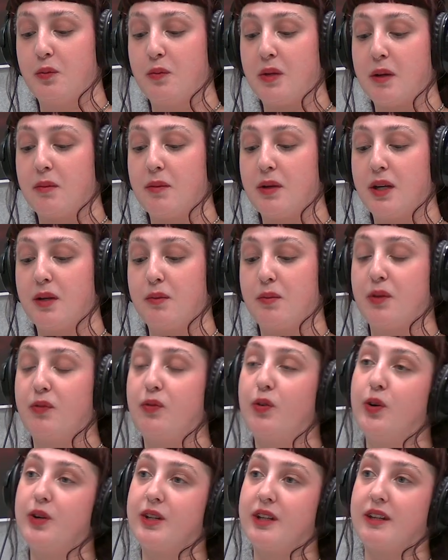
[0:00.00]
who maybe
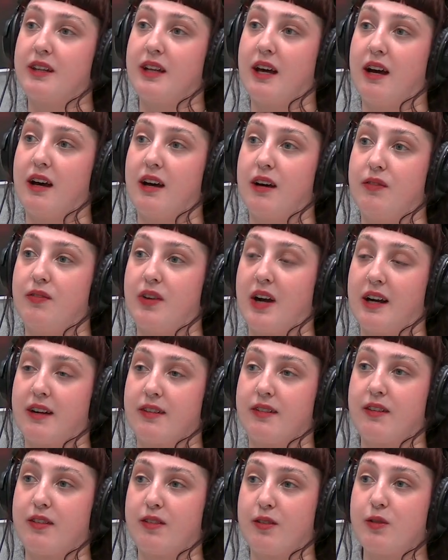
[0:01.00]
before didn't have
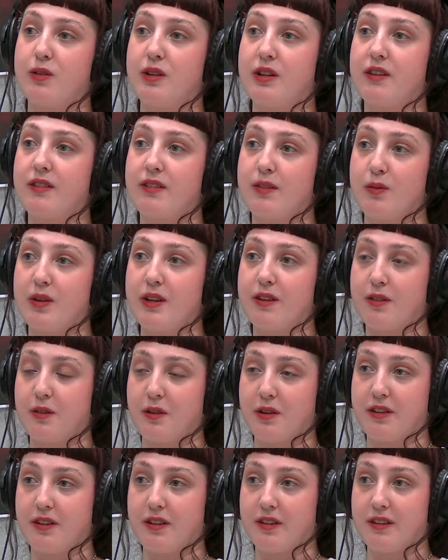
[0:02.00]
access to these
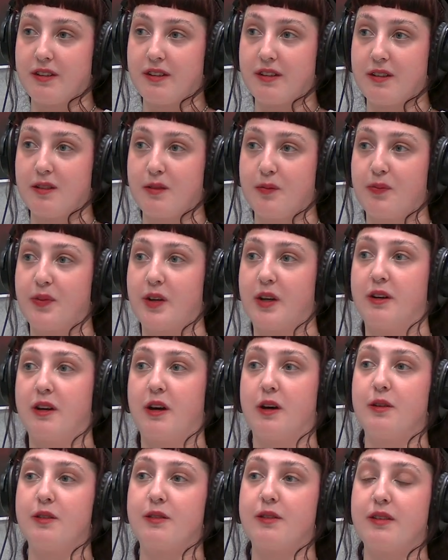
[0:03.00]
resources are
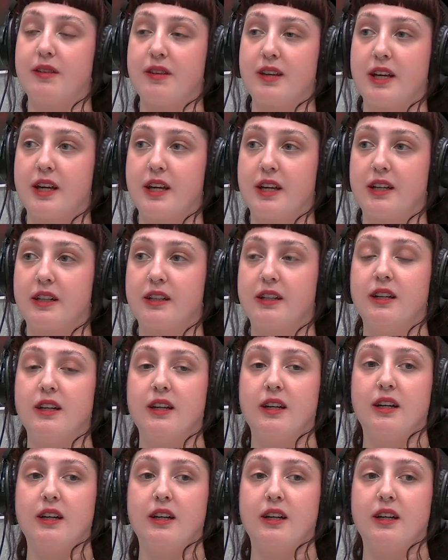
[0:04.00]
now seeing,